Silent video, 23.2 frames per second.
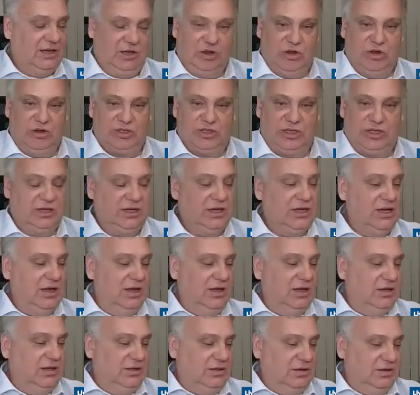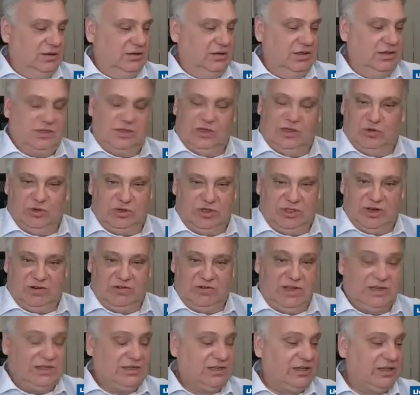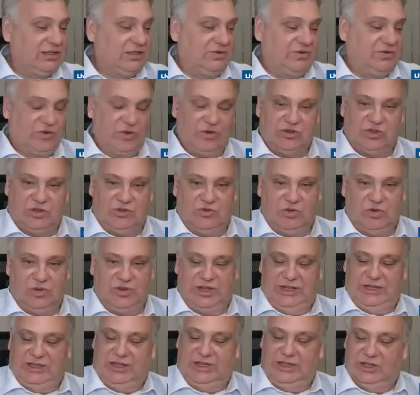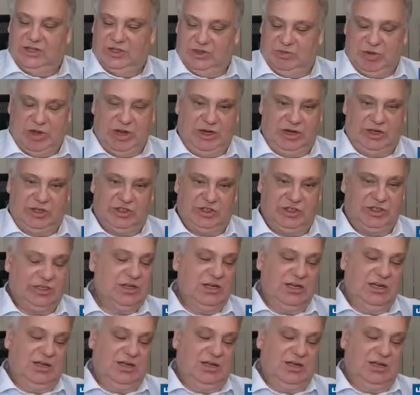Goethe, Institute Cervantes, first of all, they teach Spanish.